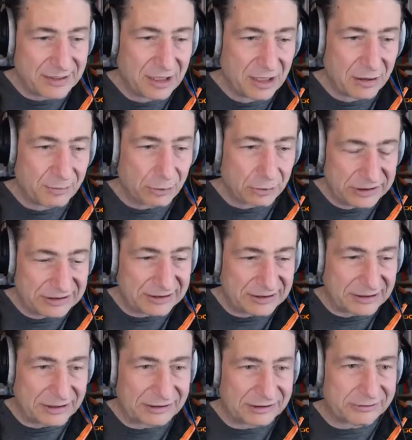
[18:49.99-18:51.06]
politically
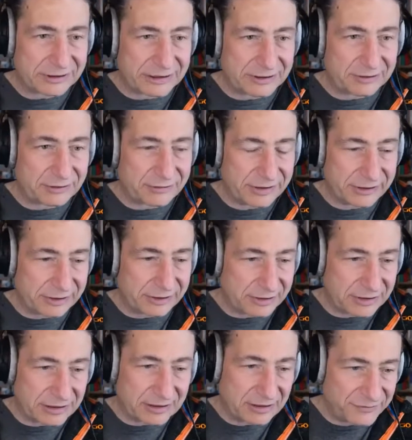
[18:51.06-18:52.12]
triggered,
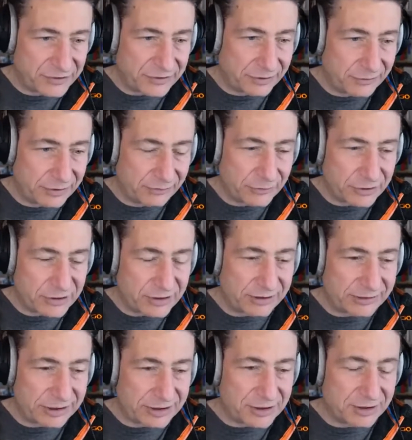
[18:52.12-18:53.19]
and if so, in which
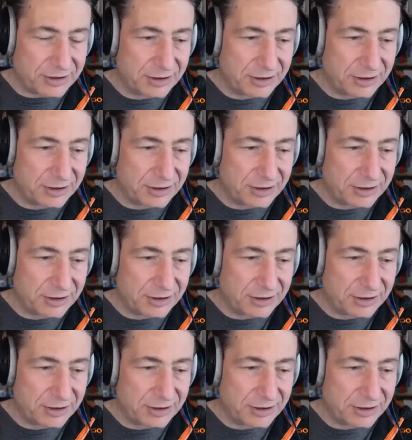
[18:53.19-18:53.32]
direction?